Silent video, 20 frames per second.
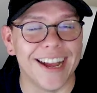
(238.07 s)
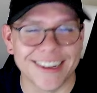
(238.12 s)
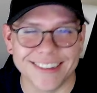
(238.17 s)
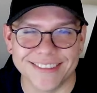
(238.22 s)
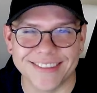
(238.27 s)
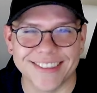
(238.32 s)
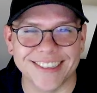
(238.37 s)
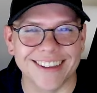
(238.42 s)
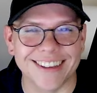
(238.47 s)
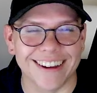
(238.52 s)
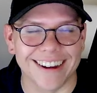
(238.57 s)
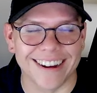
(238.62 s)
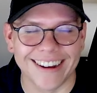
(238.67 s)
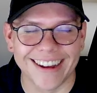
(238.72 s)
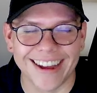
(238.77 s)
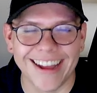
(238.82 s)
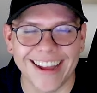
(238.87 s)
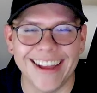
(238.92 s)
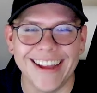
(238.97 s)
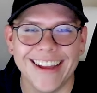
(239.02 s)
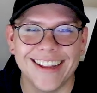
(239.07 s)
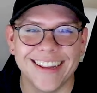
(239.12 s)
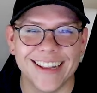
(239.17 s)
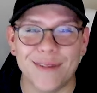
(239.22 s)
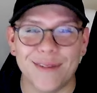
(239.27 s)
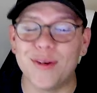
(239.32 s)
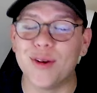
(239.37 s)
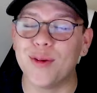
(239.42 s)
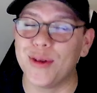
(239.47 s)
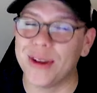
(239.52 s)
so let
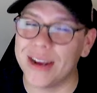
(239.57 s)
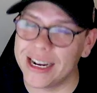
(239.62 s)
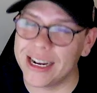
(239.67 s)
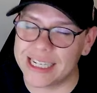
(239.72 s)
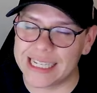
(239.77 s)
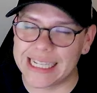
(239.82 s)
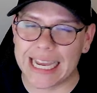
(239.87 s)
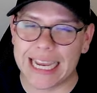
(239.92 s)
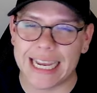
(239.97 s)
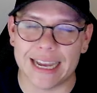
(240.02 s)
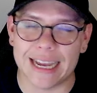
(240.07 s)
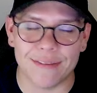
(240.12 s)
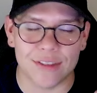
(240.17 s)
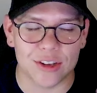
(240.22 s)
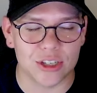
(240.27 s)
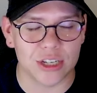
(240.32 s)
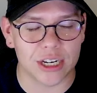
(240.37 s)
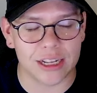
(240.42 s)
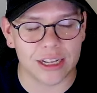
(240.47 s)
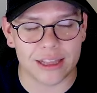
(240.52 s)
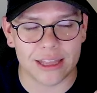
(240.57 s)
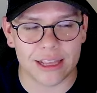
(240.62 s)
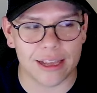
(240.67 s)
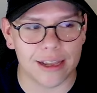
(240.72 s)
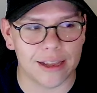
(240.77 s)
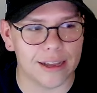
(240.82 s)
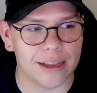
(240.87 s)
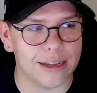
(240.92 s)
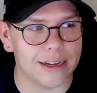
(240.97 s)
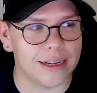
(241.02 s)
me know what you guys think. If there's
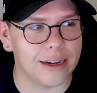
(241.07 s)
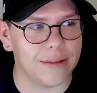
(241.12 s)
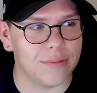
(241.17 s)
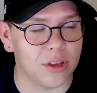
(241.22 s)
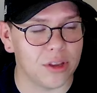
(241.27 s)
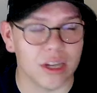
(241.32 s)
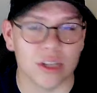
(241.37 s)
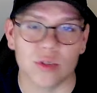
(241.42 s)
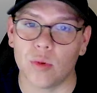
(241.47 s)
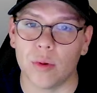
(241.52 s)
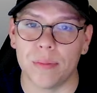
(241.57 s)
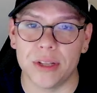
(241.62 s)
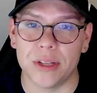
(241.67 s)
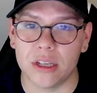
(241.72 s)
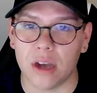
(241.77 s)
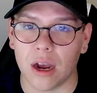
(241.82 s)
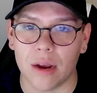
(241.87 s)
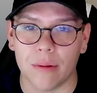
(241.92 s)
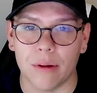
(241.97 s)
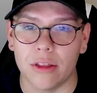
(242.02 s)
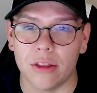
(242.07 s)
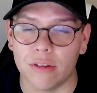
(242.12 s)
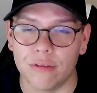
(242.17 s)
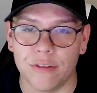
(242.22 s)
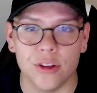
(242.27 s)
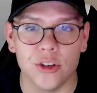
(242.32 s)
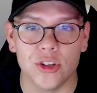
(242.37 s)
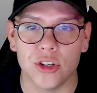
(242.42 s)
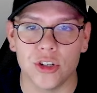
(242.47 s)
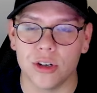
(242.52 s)
anything um, you guys want me to talk about in the
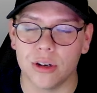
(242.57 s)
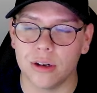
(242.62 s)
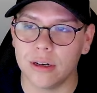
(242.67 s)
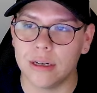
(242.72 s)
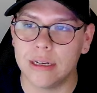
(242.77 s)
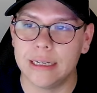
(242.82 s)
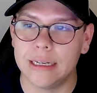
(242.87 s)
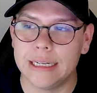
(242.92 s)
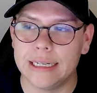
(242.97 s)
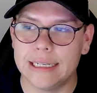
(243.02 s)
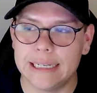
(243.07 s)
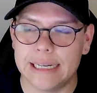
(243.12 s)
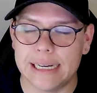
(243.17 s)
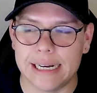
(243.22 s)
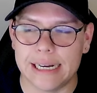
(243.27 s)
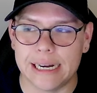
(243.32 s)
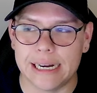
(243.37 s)
future, um, if